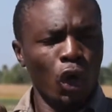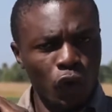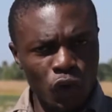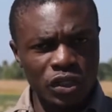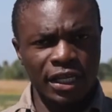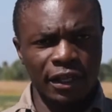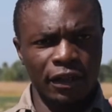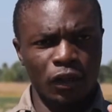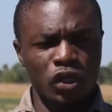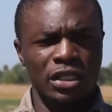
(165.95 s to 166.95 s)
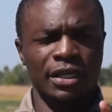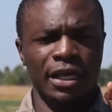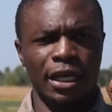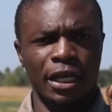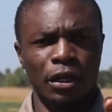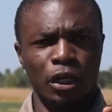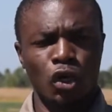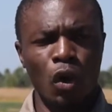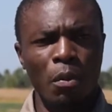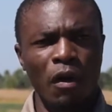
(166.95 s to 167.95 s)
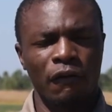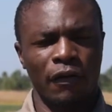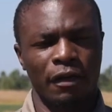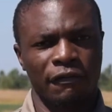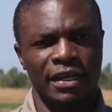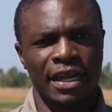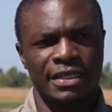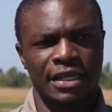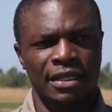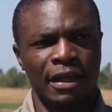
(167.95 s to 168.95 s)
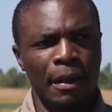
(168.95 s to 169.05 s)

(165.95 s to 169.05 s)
using those normal fertilizers.